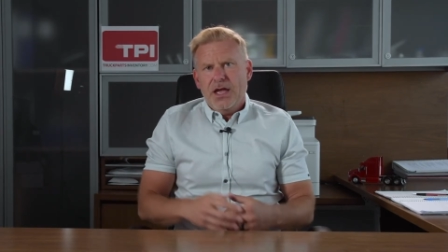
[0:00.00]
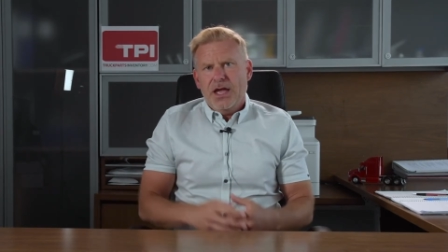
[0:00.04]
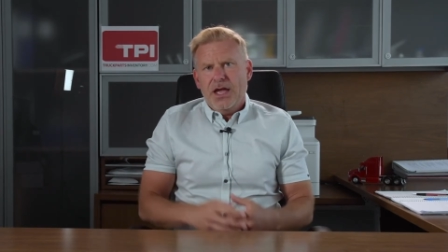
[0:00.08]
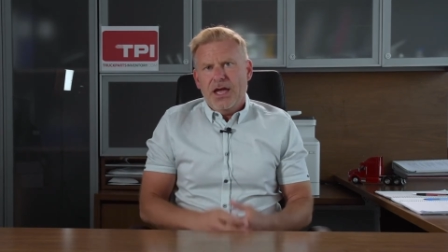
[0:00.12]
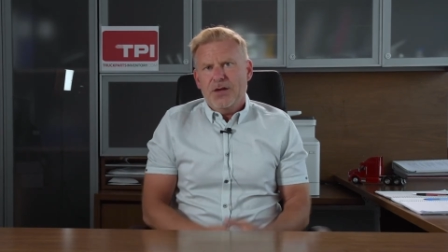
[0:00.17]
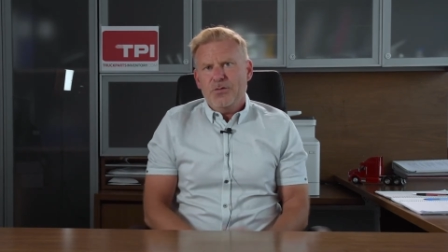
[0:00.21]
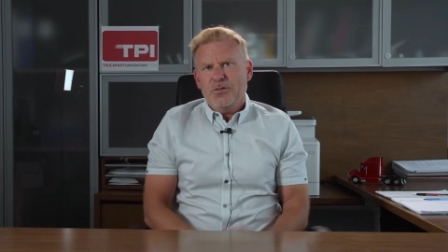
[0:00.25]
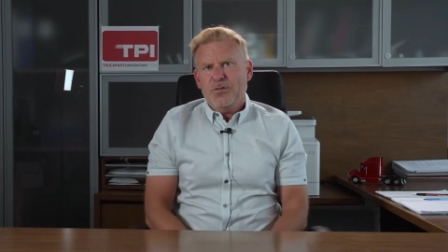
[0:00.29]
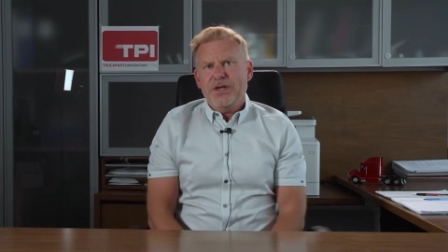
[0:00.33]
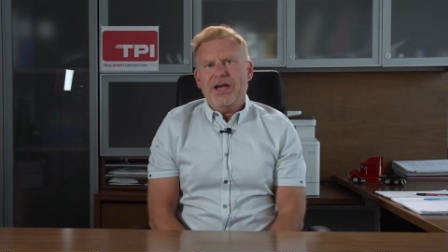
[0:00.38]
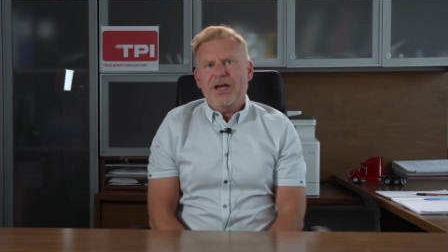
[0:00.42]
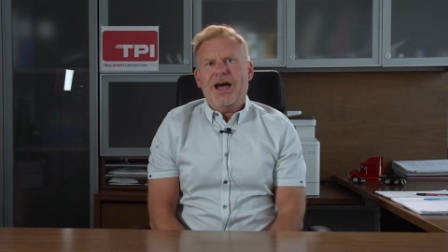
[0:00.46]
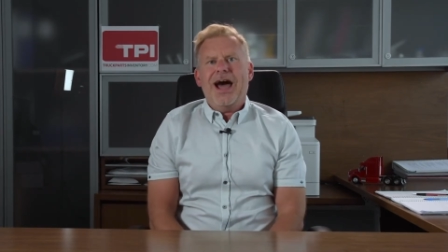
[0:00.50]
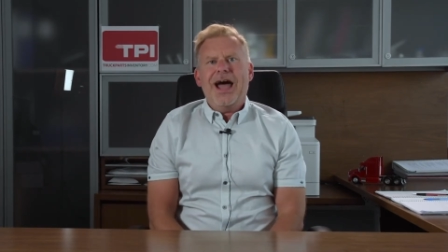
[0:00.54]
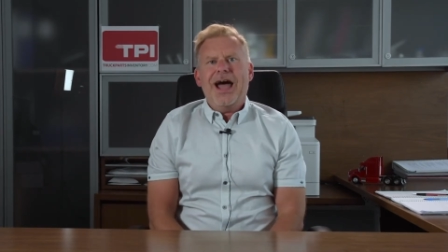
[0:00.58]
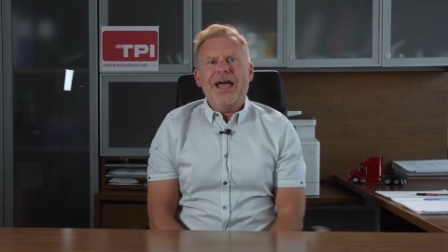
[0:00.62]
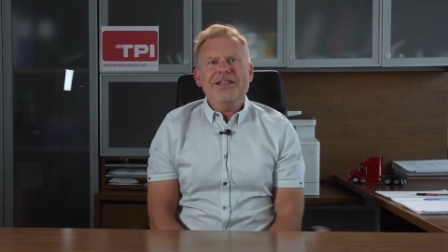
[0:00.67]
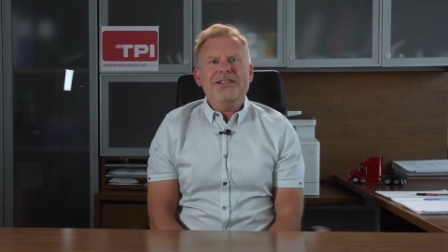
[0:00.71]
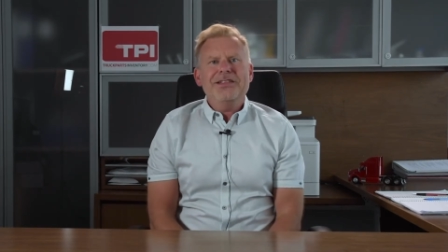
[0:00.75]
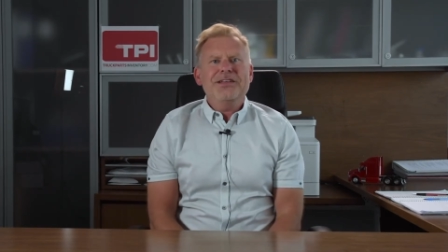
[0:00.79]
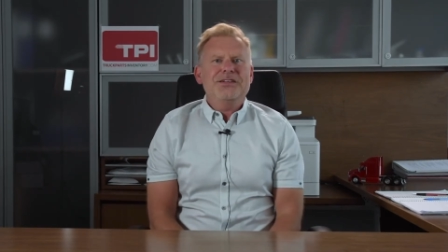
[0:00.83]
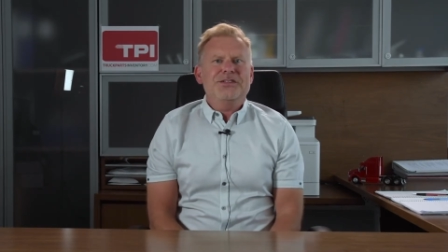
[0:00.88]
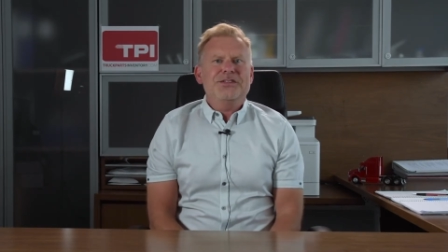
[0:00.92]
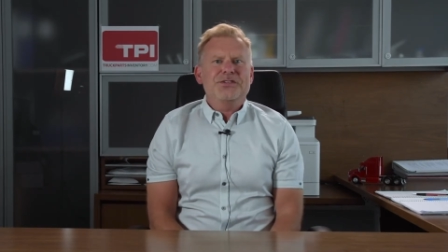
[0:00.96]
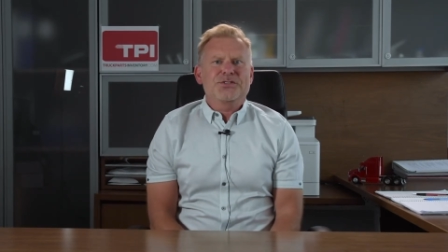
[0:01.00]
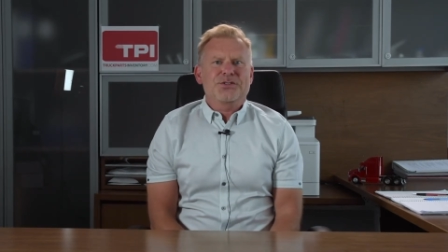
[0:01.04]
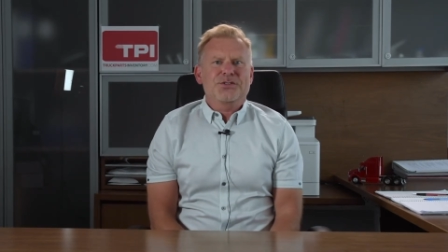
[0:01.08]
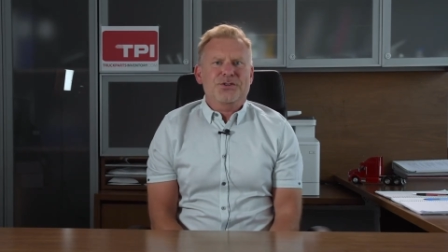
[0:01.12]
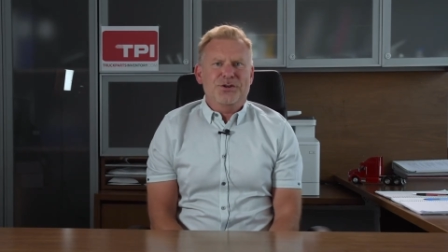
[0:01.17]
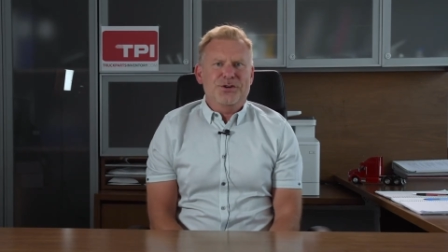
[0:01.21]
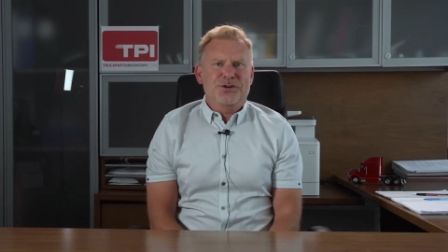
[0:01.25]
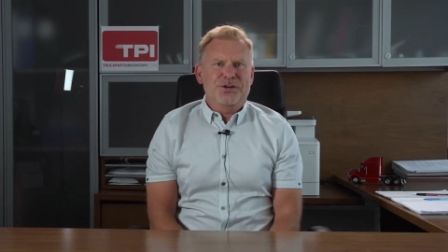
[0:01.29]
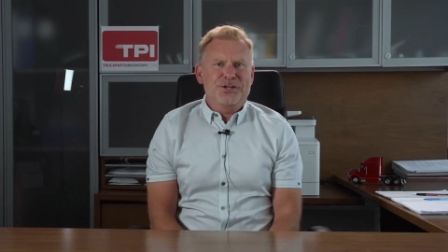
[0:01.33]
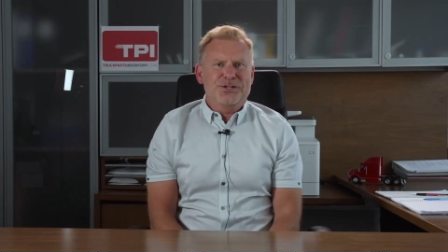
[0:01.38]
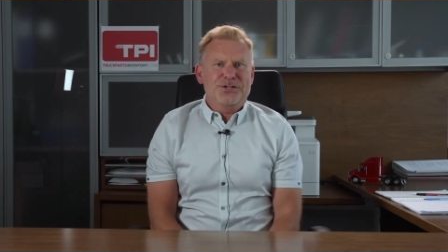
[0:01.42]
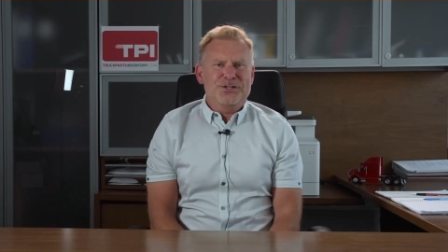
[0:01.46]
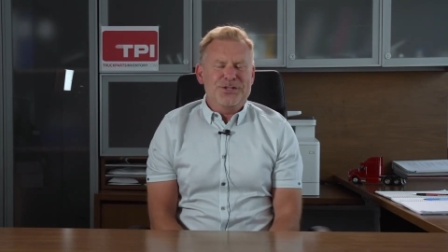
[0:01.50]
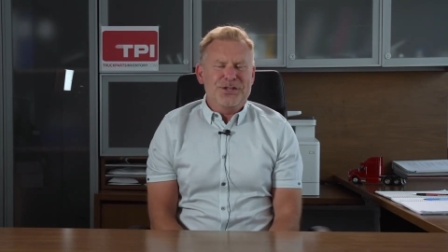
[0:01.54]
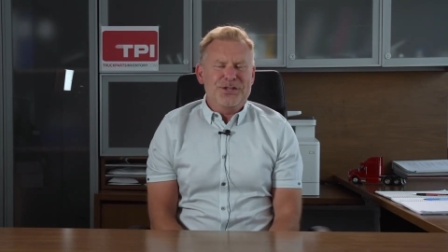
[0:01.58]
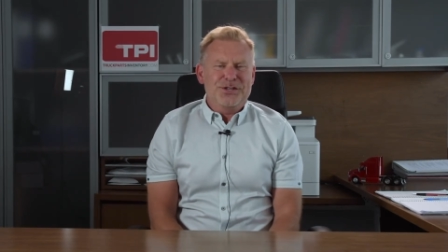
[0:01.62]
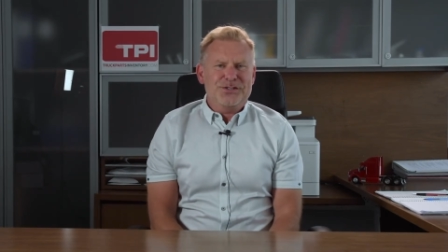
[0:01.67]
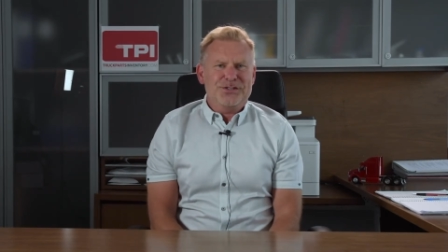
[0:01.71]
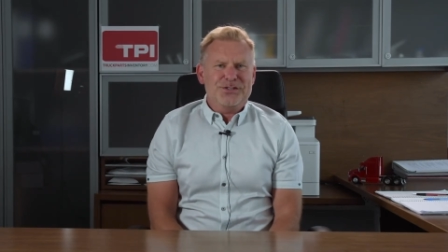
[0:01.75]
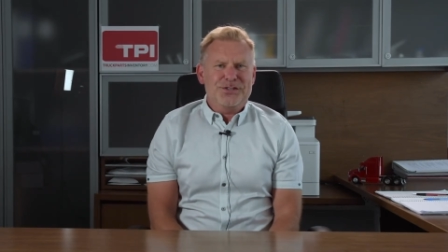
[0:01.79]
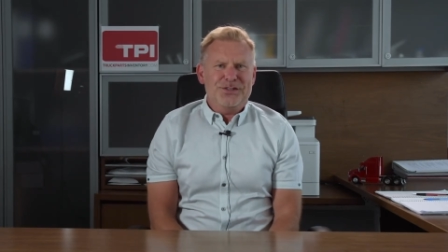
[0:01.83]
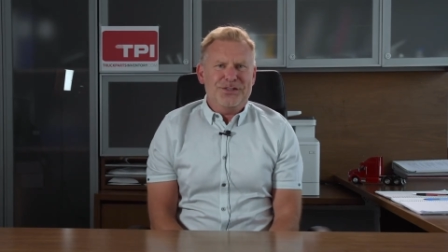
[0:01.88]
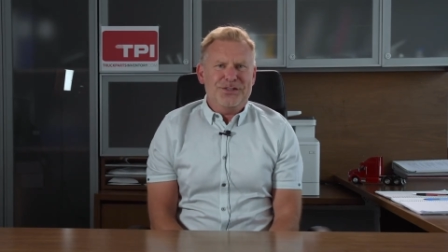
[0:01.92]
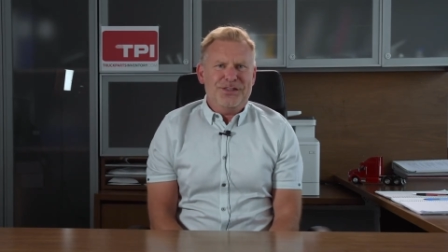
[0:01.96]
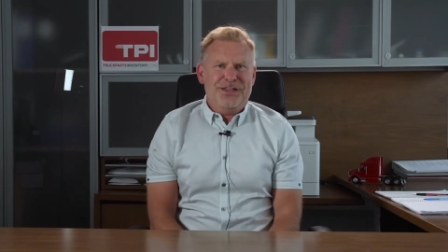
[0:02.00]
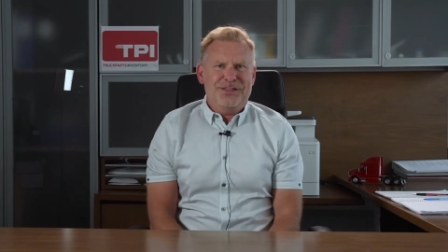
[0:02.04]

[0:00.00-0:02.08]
And we highly discourage this, and,